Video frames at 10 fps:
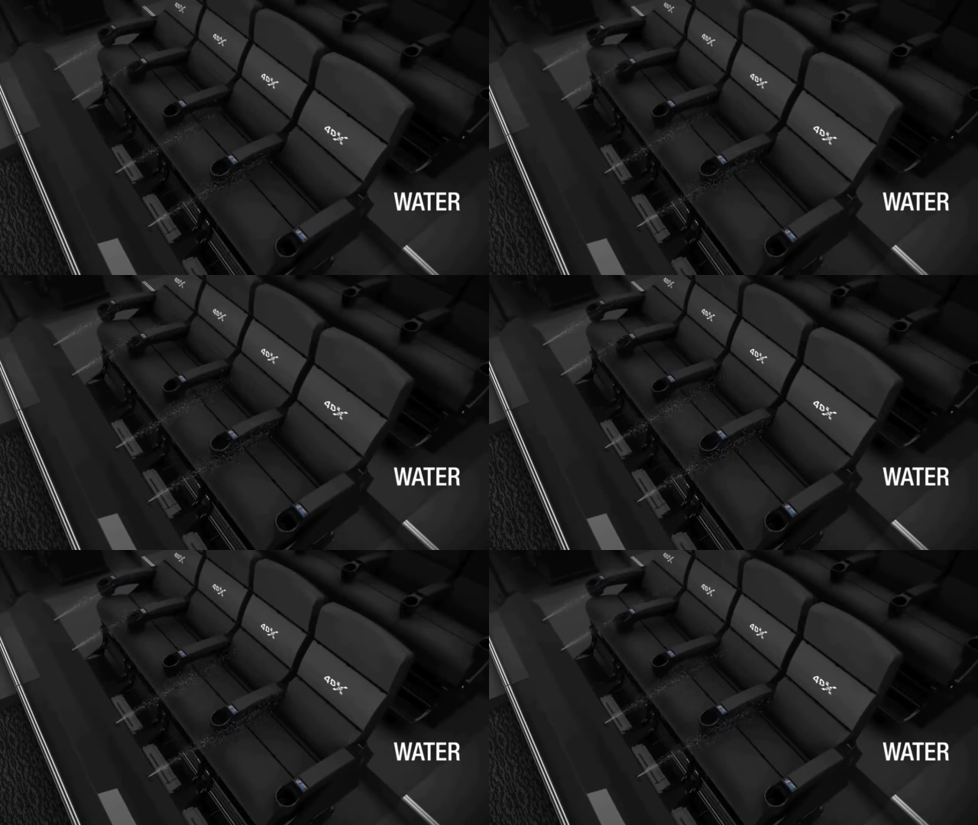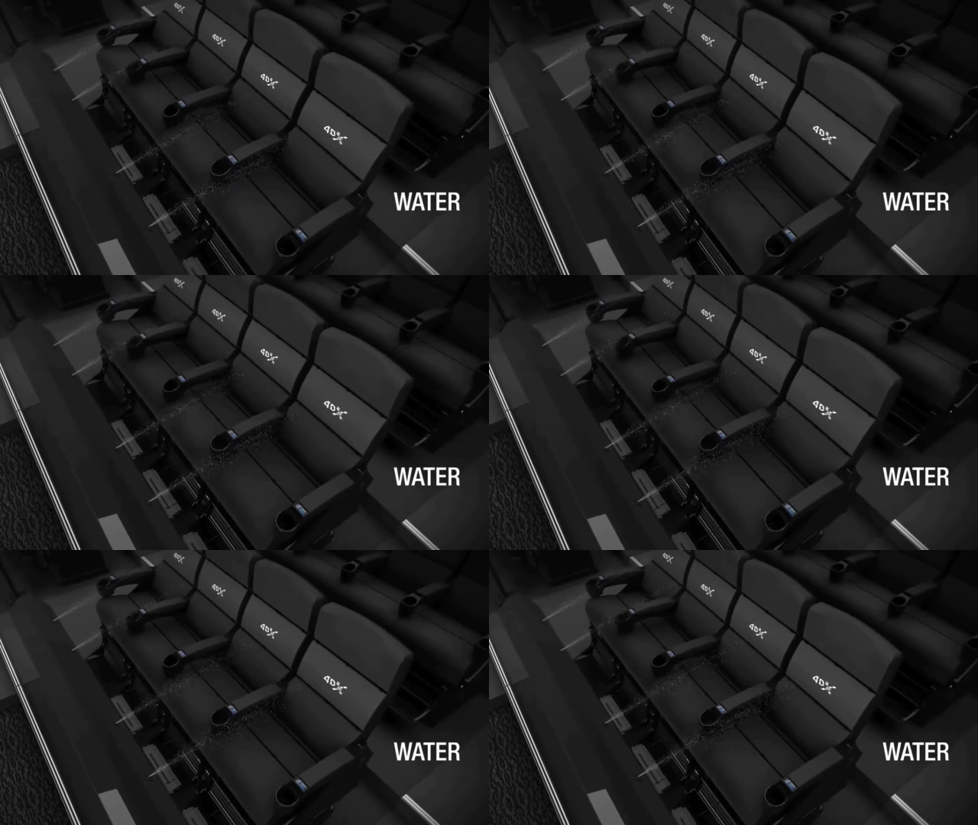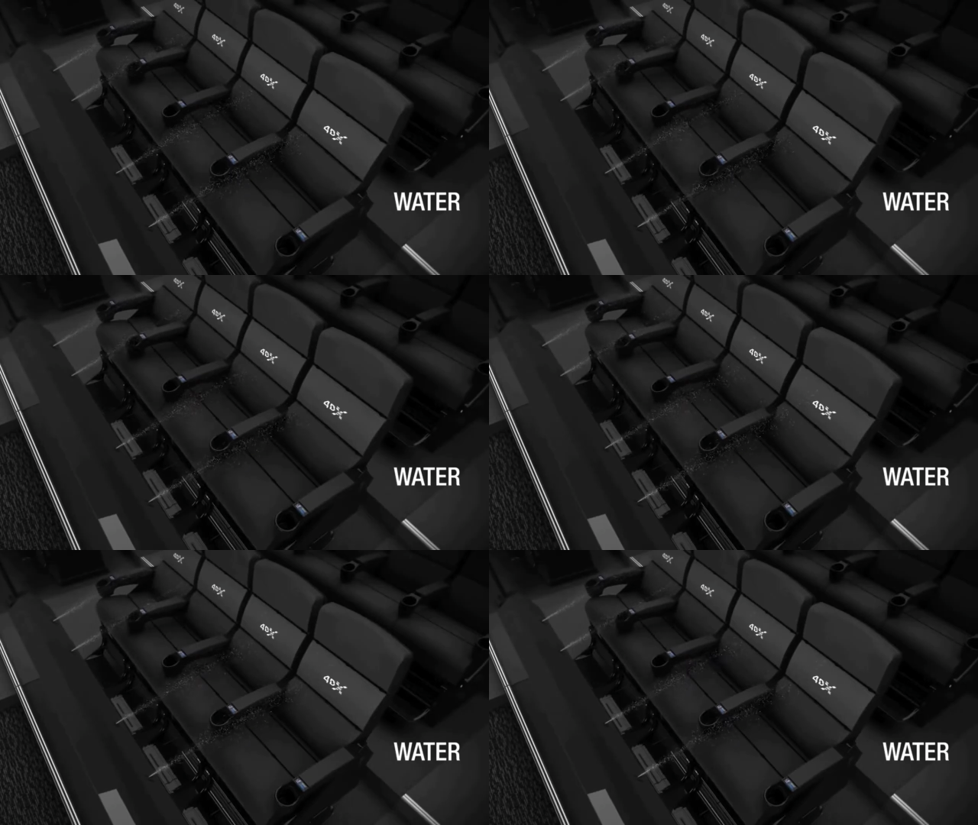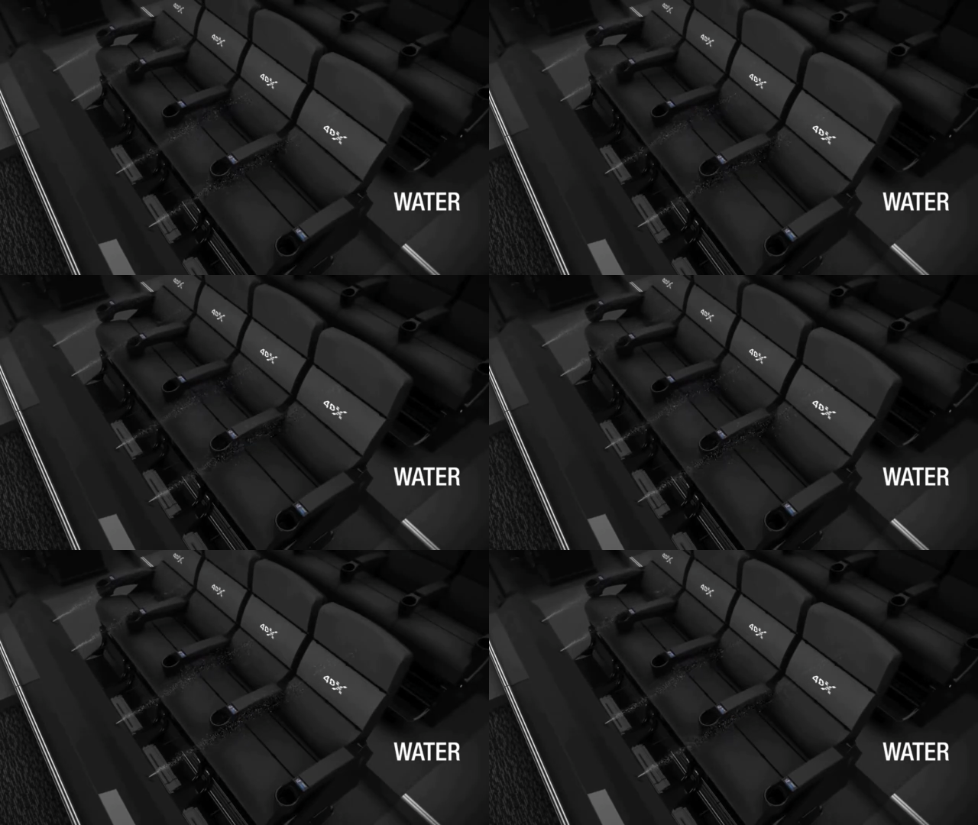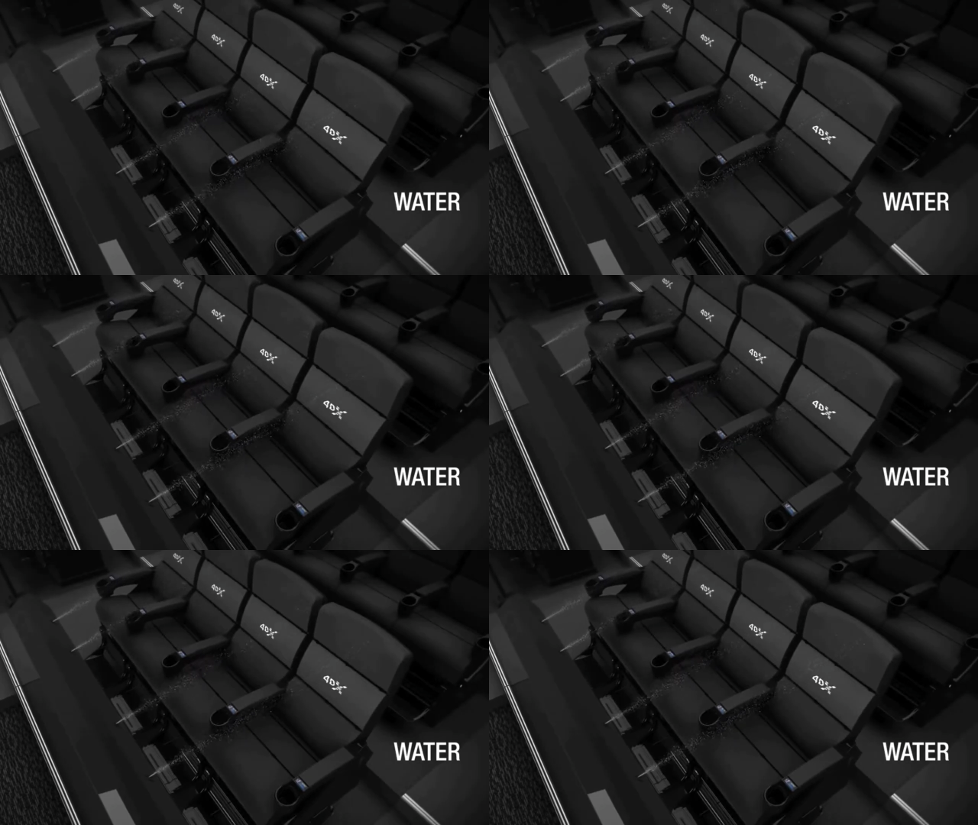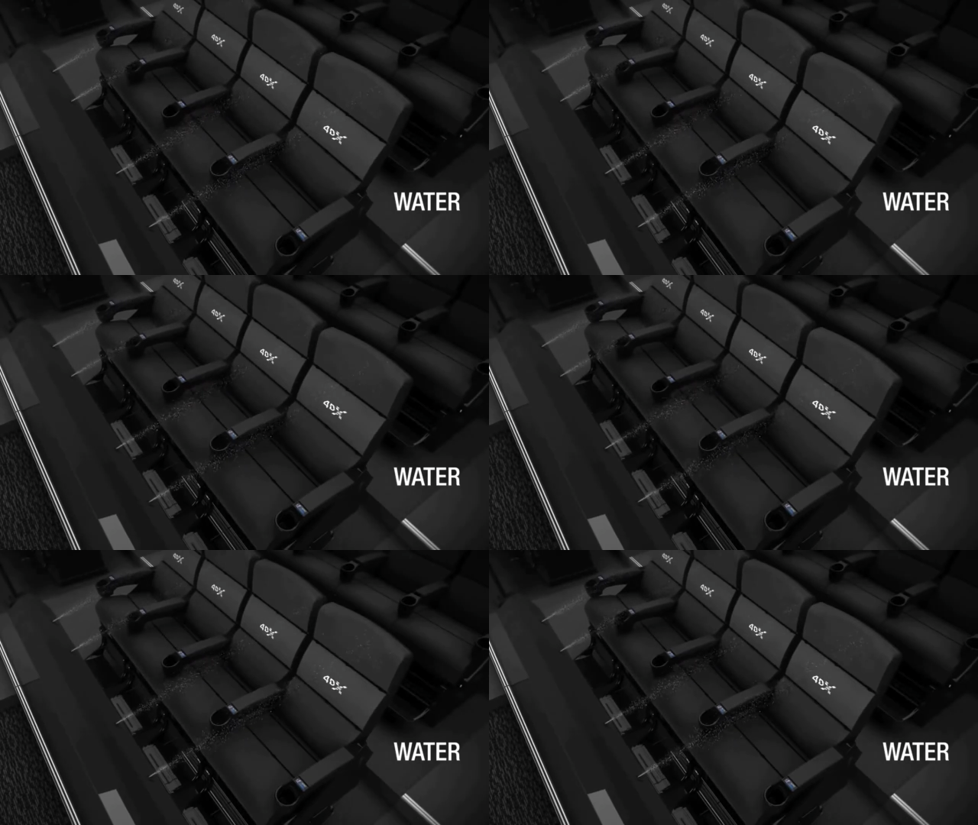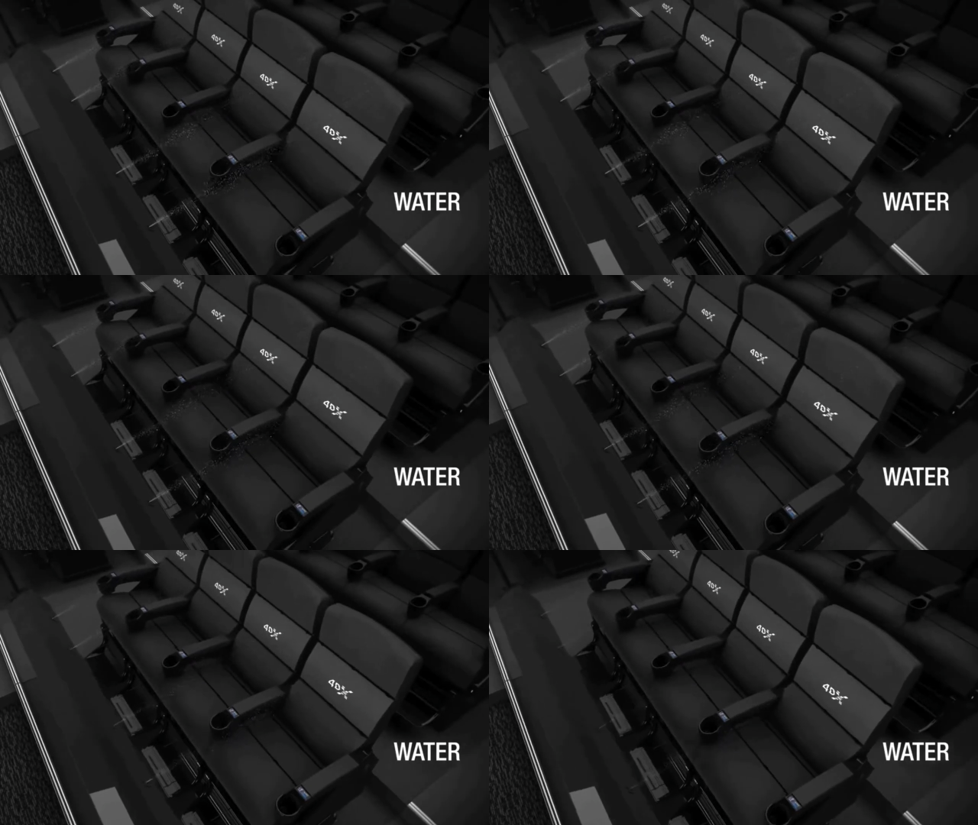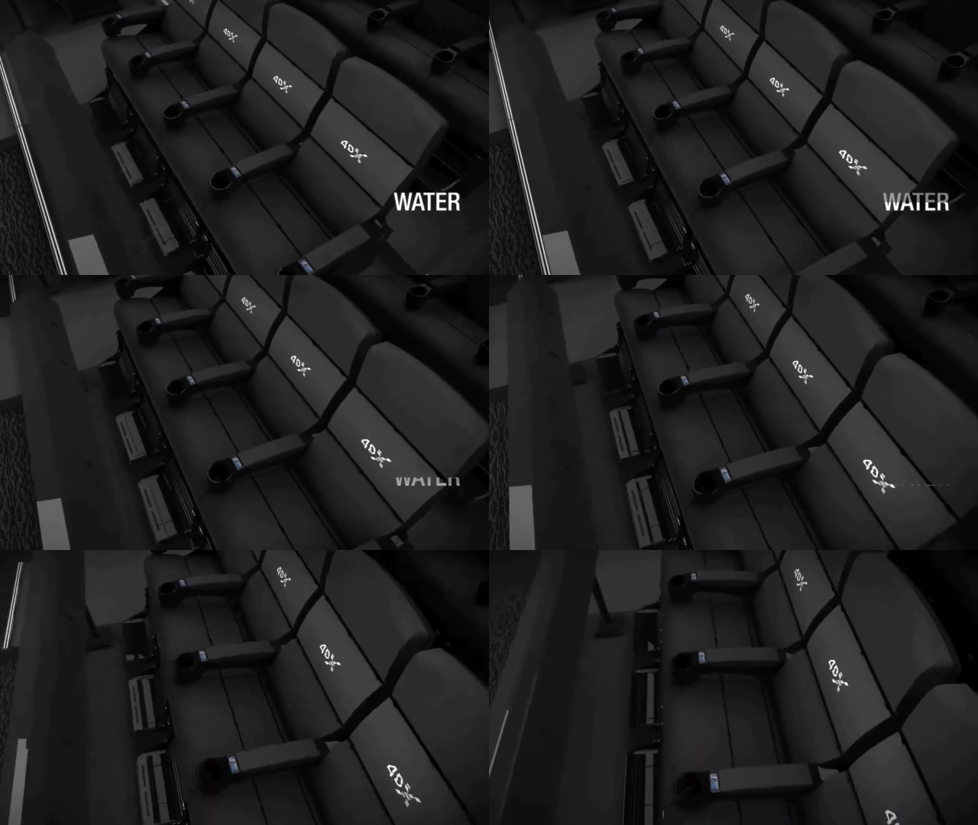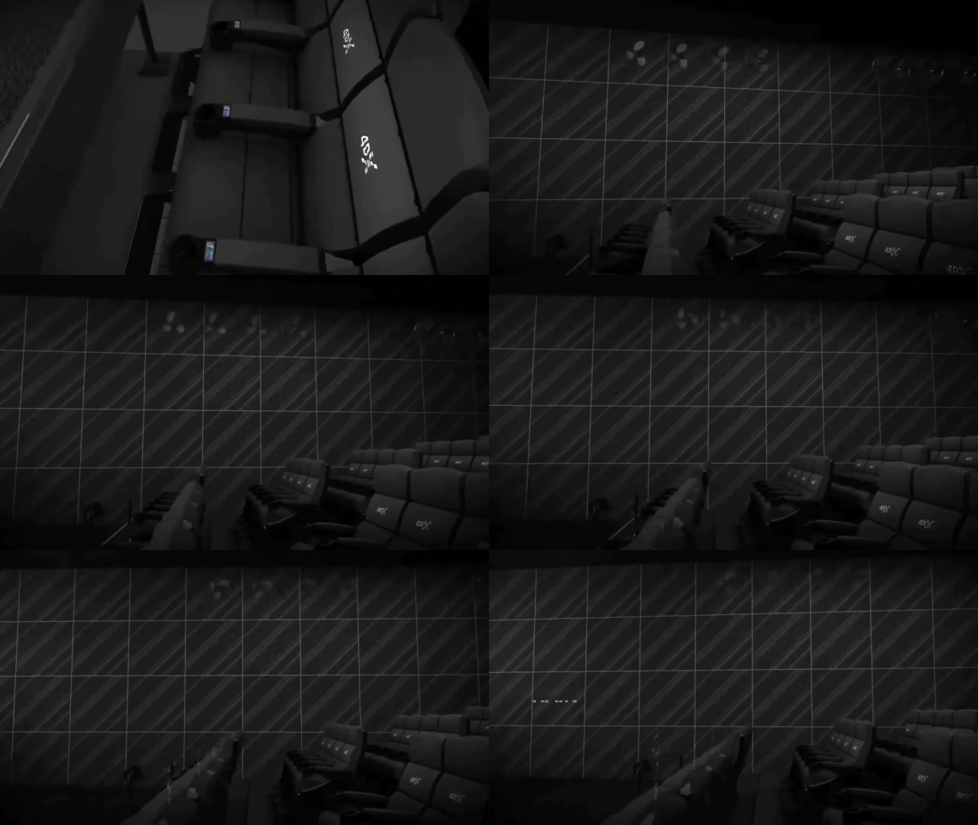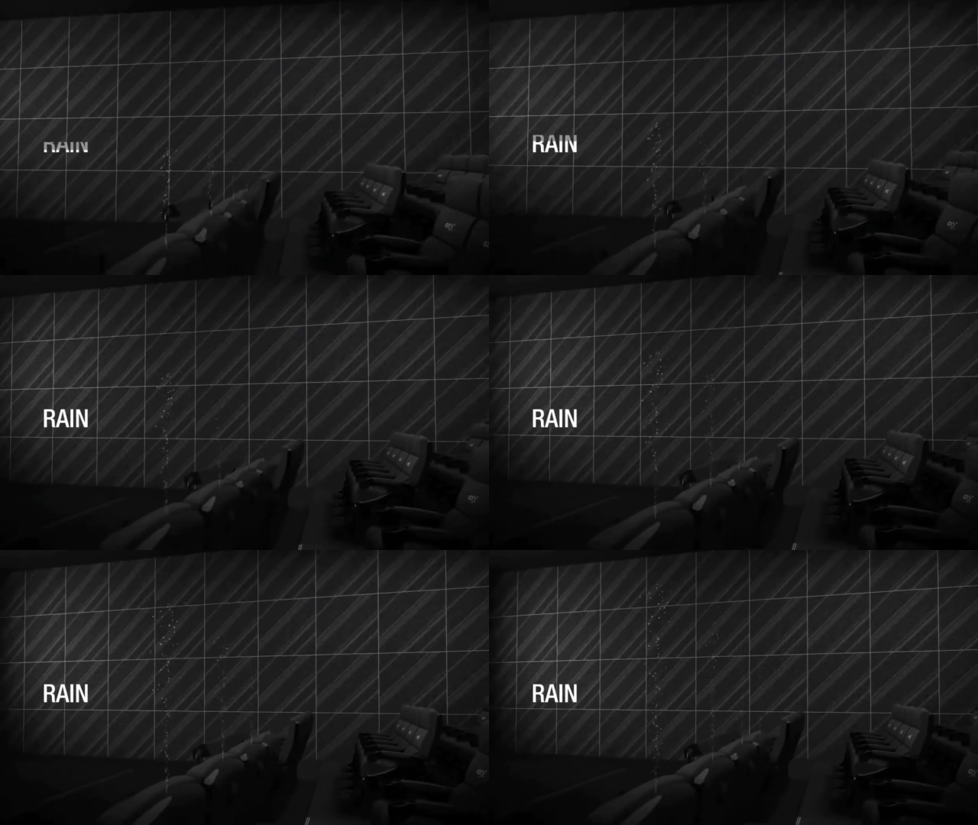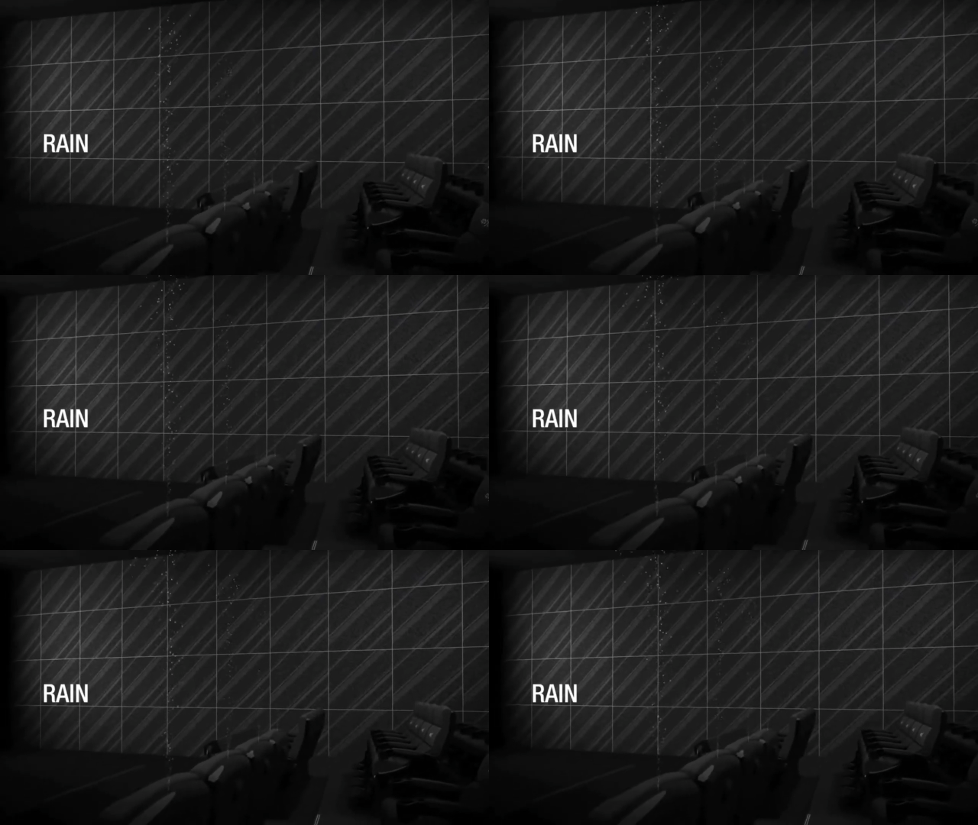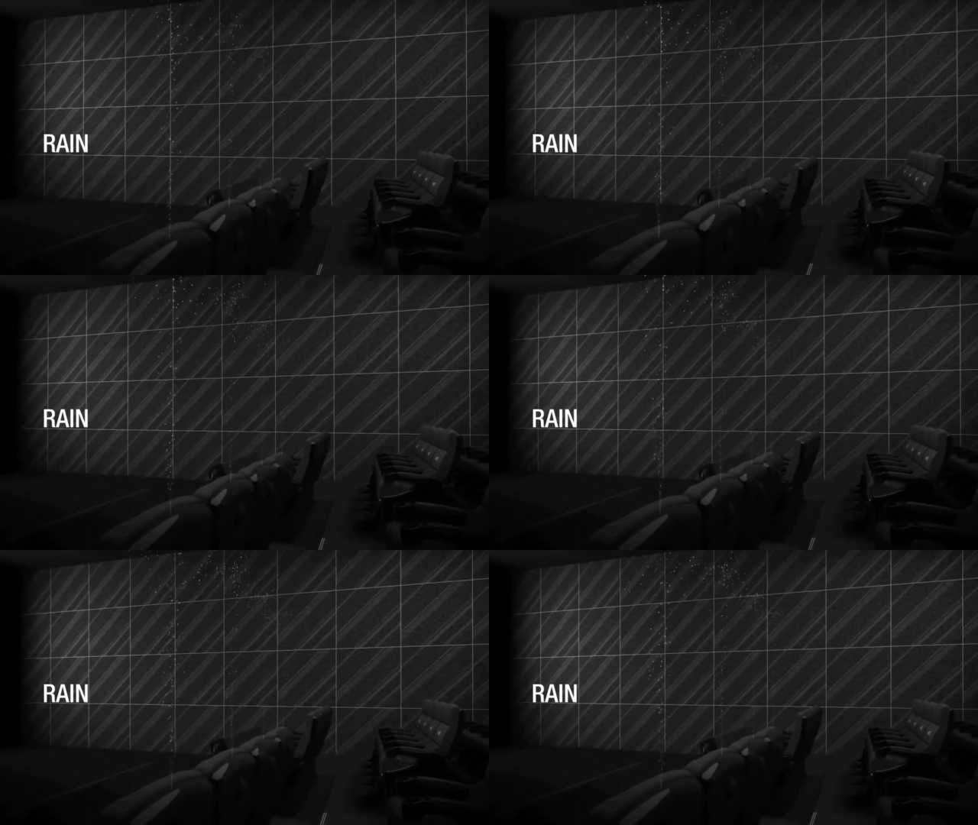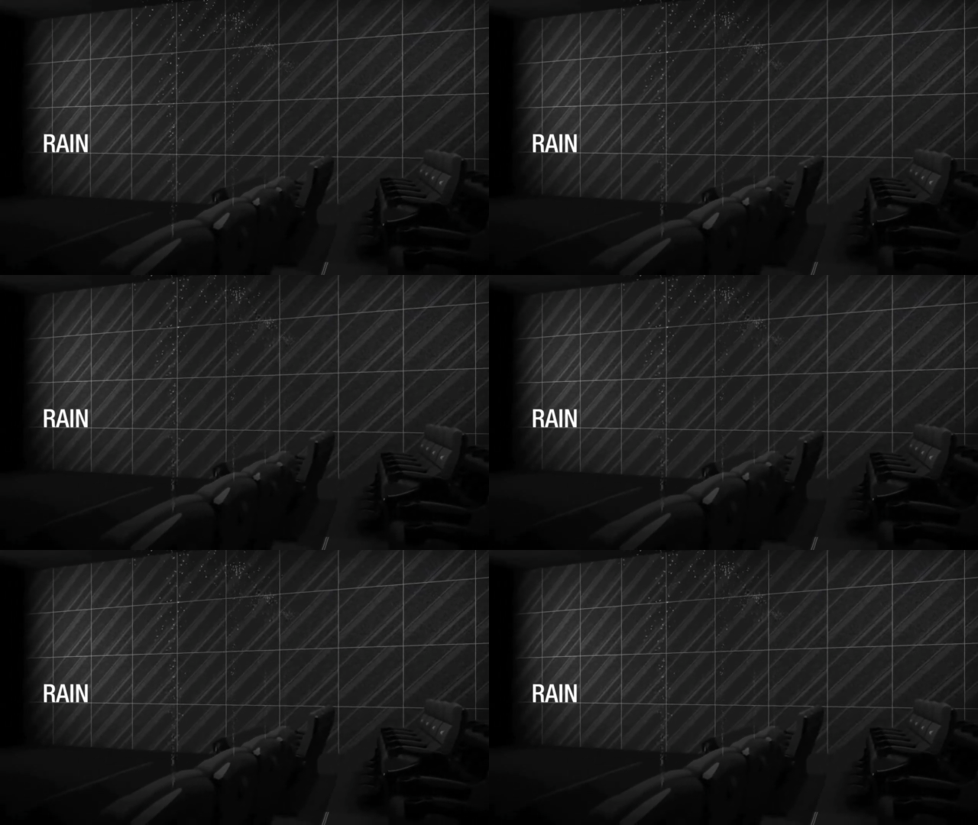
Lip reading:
No face is visible, so there are no lips to read.